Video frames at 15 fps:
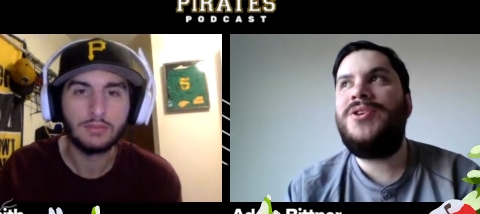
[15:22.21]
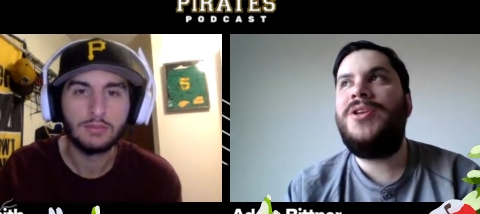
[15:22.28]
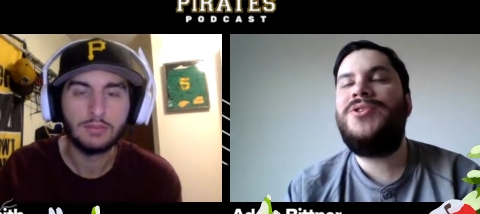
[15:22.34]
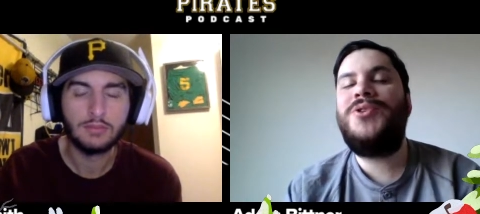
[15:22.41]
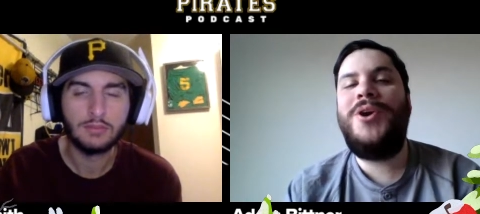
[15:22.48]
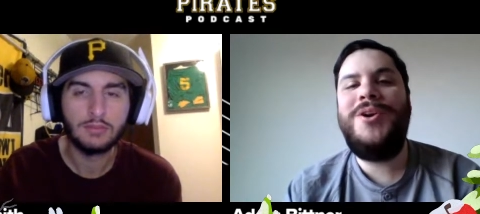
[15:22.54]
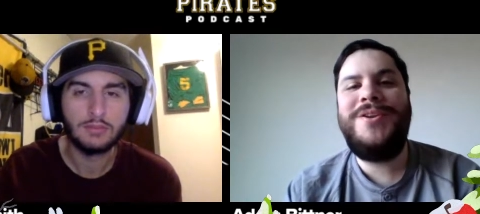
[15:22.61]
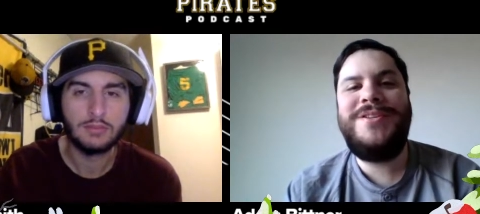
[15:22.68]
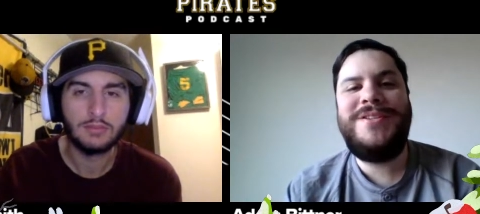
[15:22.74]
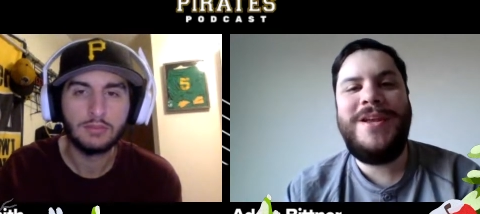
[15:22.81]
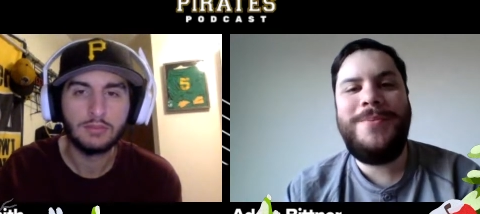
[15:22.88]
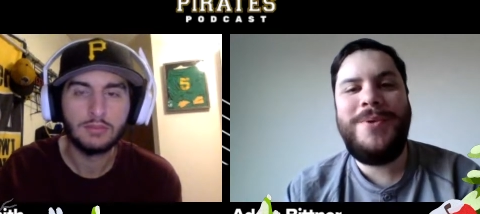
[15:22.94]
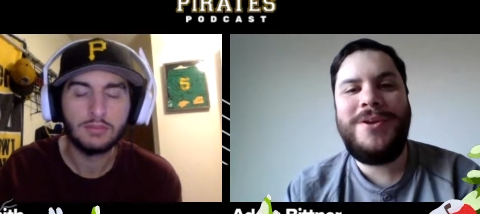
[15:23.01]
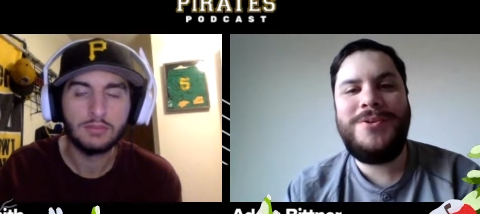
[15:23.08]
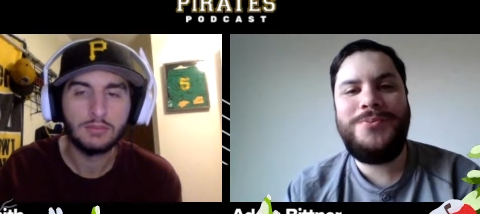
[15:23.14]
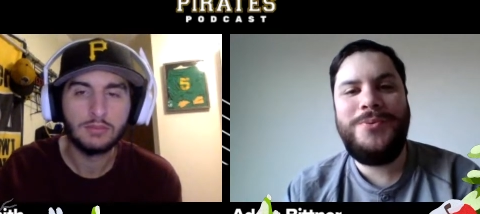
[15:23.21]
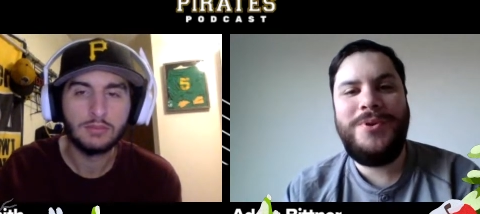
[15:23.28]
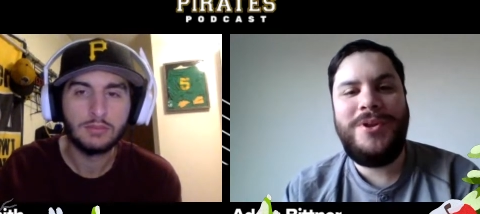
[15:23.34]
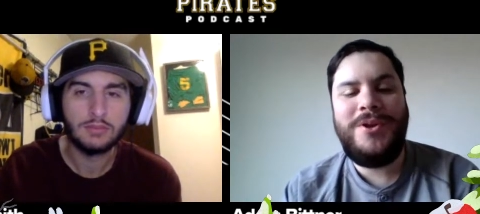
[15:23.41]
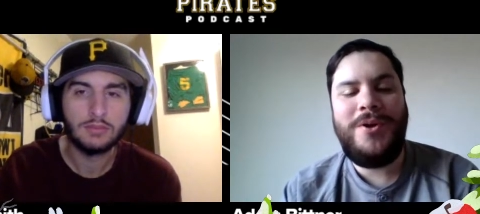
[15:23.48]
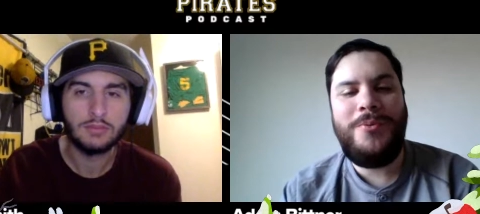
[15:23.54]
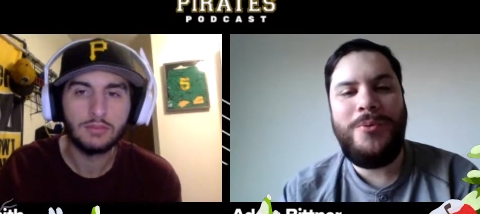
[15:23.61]
Speaker 1: it's hard to say because
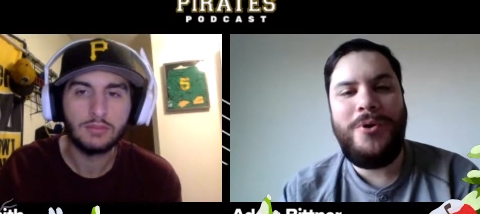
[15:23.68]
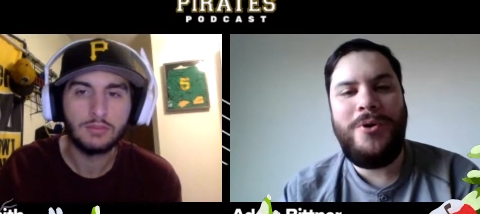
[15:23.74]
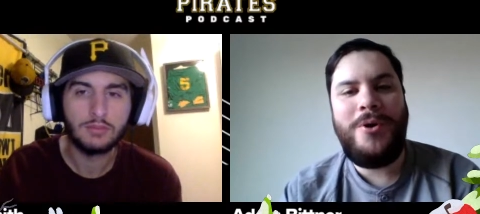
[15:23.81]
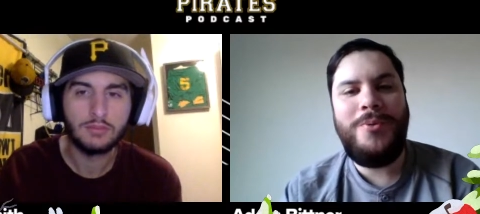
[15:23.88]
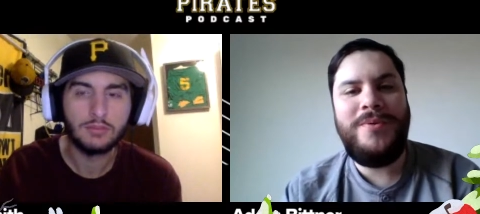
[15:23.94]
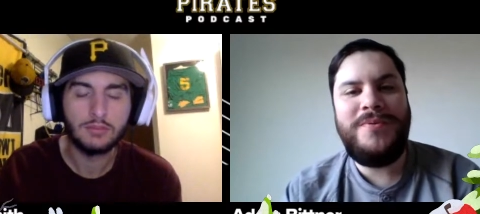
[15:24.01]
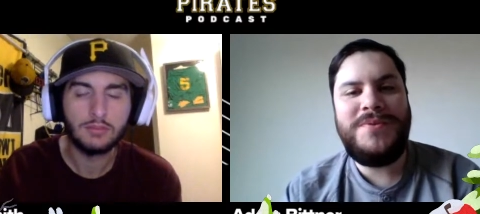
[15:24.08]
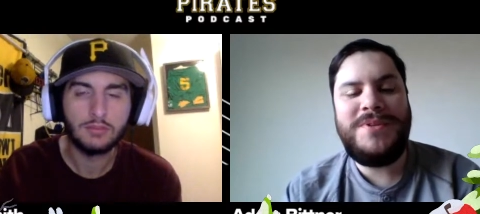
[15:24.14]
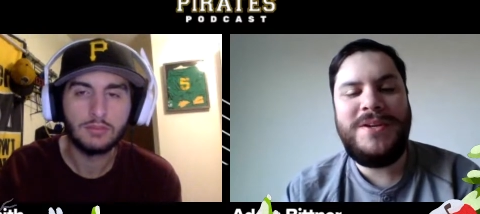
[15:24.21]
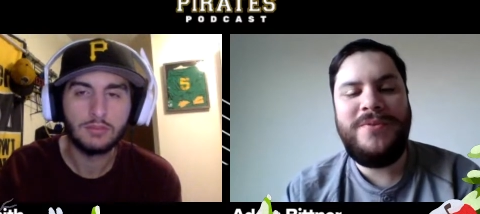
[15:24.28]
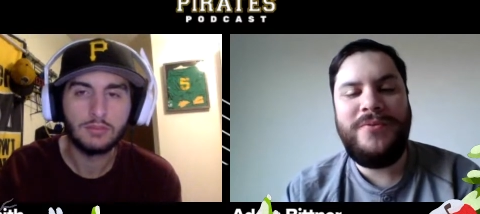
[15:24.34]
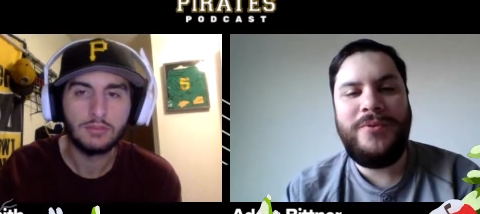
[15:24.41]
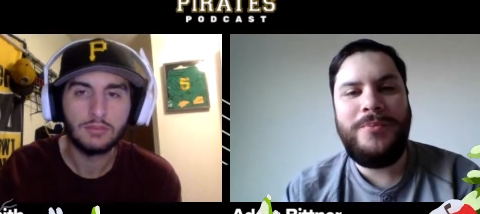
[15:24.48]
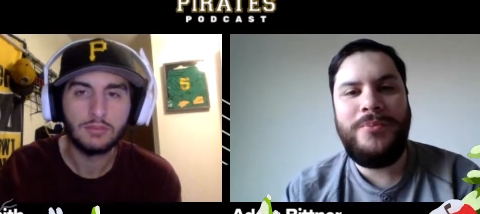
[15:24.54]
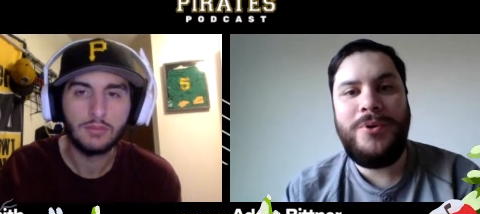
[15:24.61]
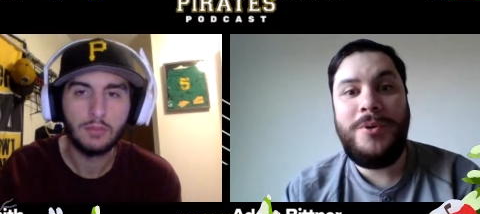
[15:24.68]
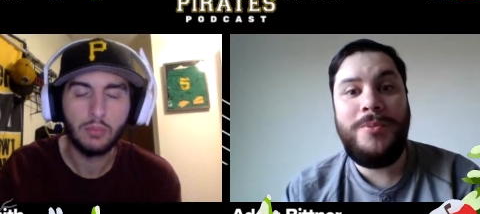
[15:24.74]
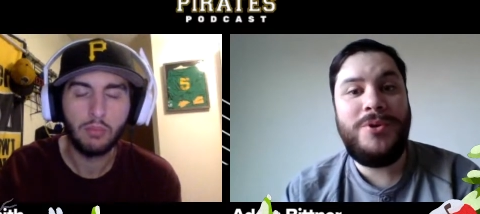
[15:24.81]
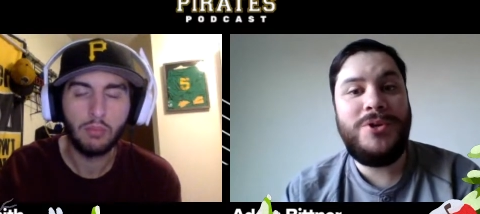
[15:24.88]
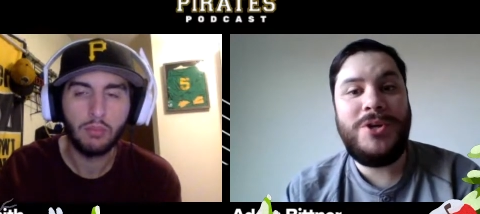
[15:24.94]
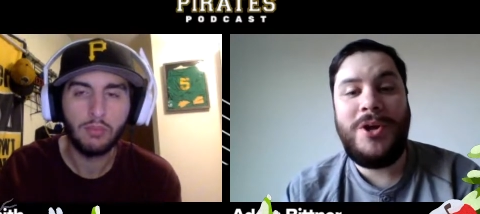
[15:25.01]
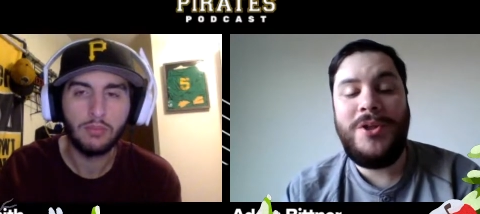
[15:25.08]
really all we've seen from pretty
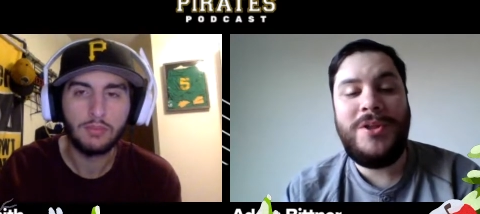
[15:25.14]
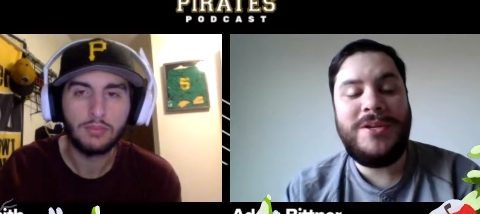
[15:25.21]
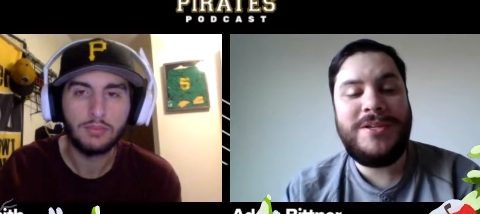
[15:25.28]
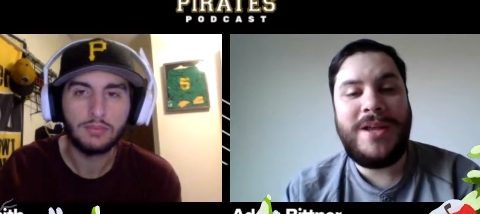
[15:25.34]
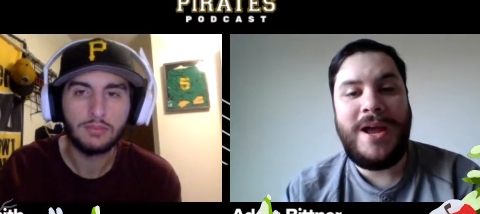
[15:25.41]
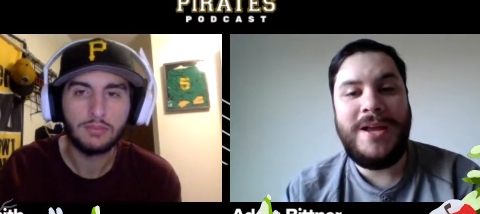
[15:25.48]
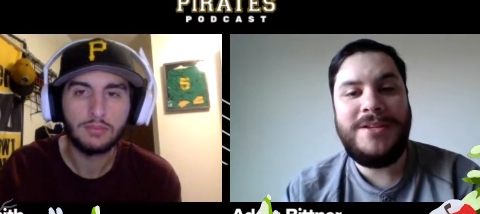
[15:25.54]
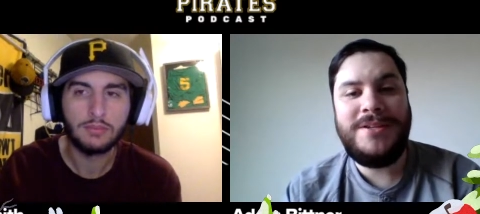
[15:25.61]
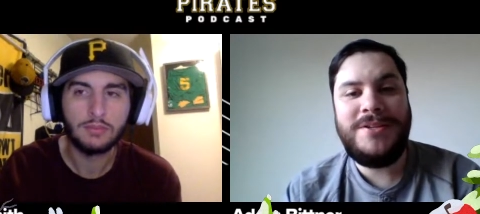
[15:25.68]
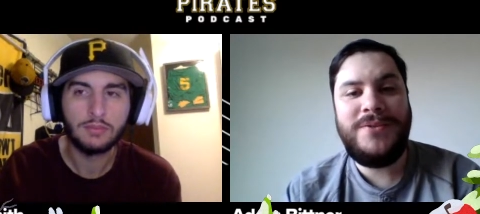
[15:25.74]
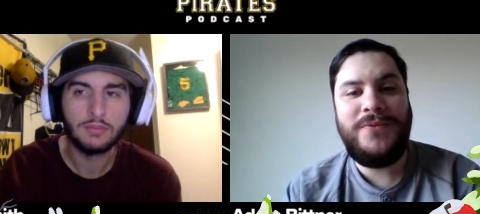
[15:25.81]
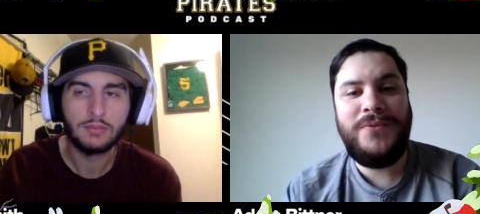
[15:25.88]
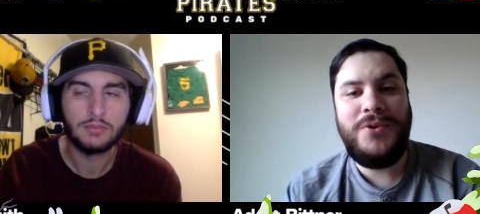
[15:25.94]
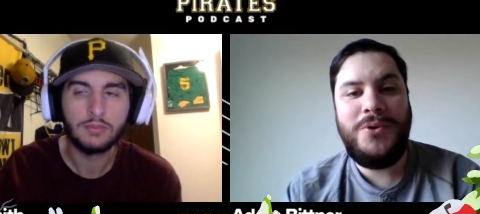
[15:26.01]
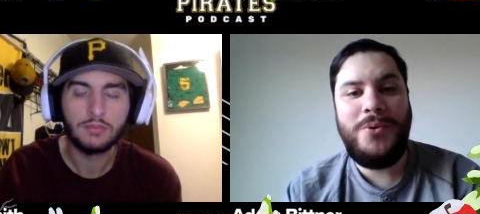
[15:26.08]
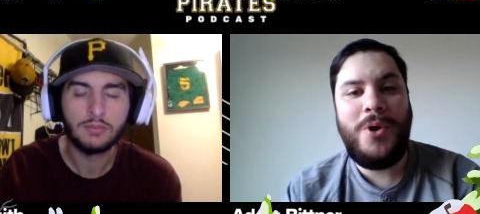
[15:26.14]
much all these guys is a few